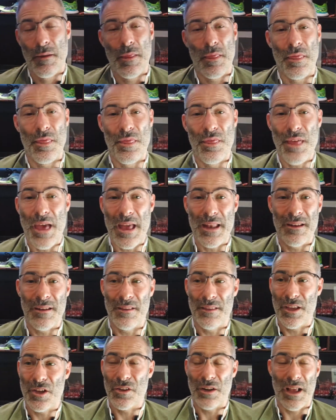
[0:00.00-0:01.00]
Then
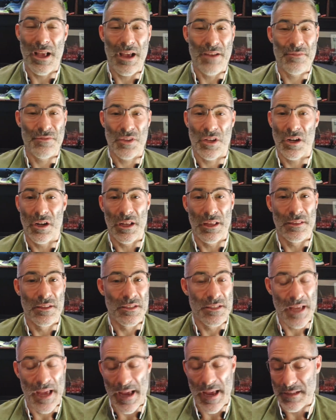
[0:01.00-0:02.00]
they're going to have to clear the
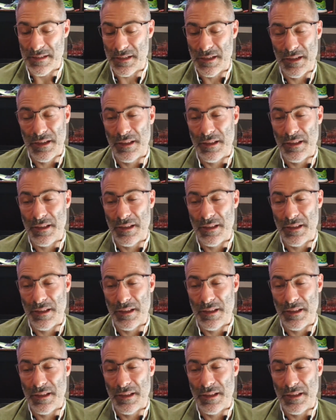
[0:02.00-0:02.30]
debt.